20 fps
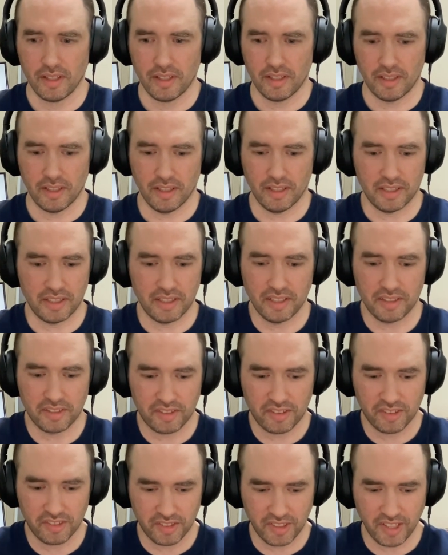it
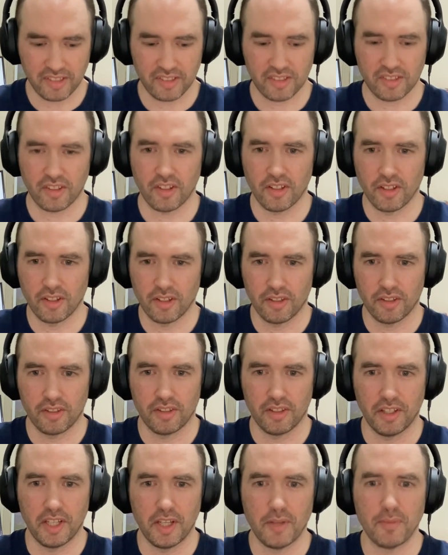sets
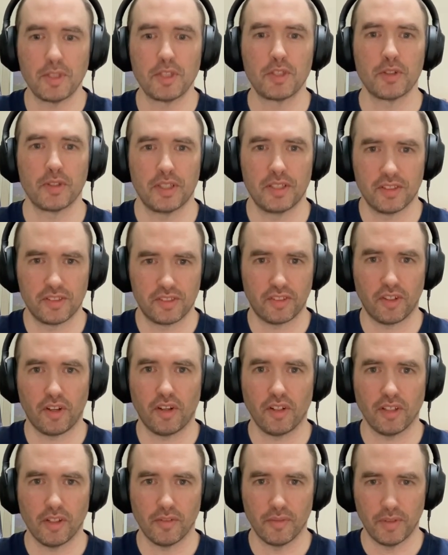the imagery, the
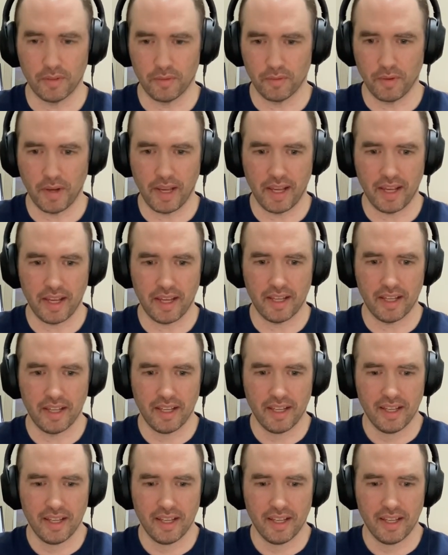style of it, where